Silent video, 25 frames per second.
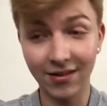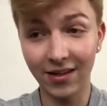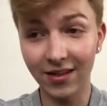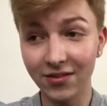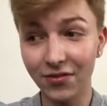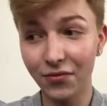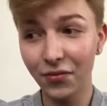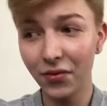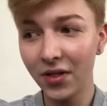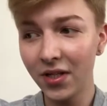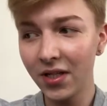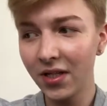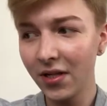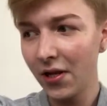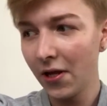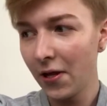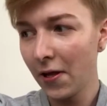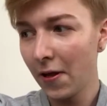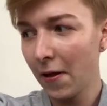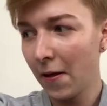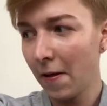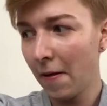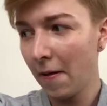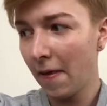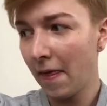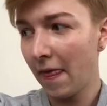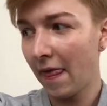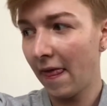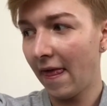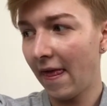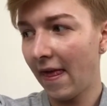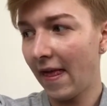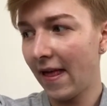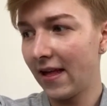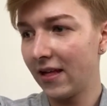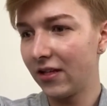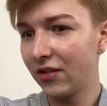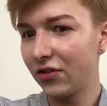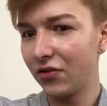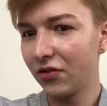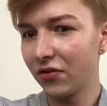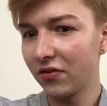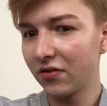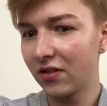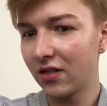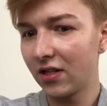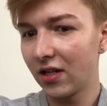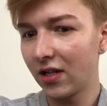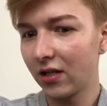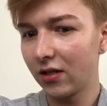as well, and she
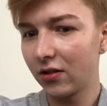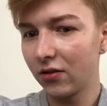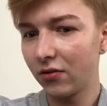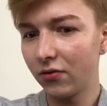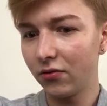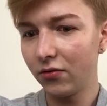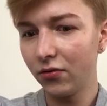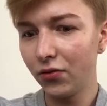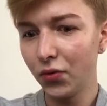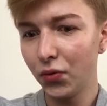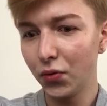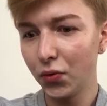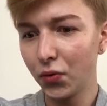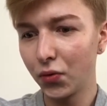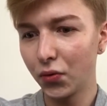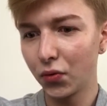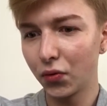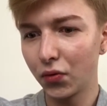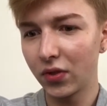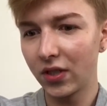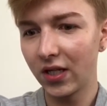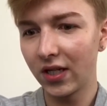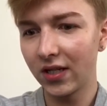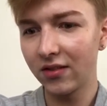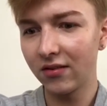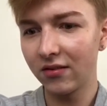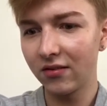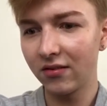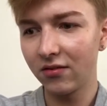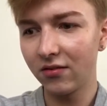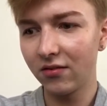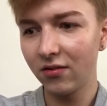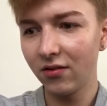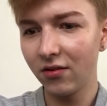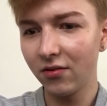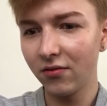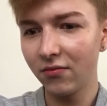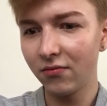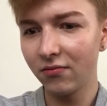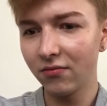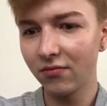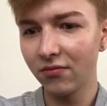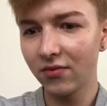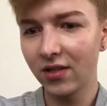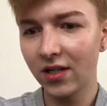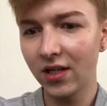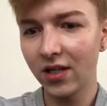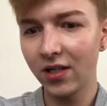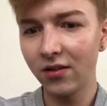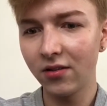was like, "Ooh, that's
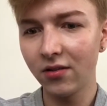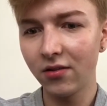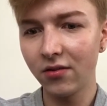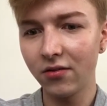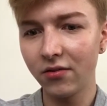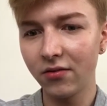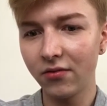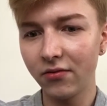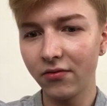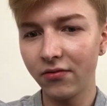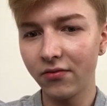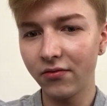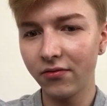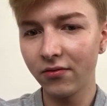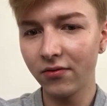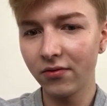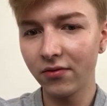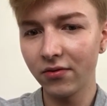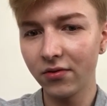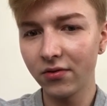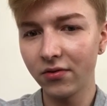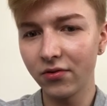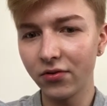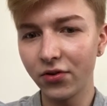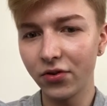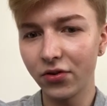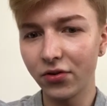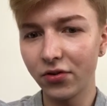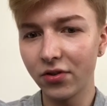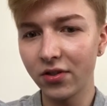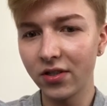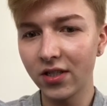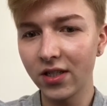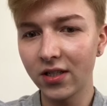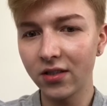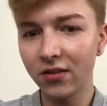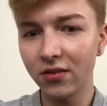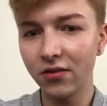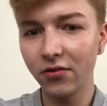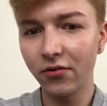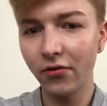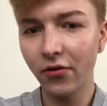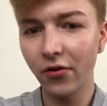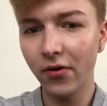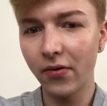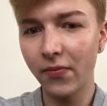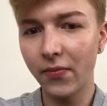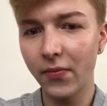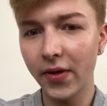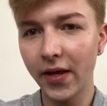some kind of sure not
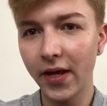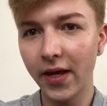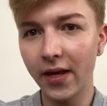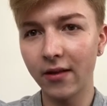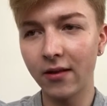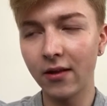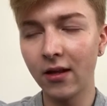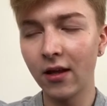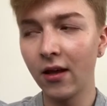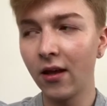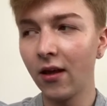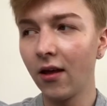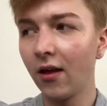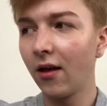European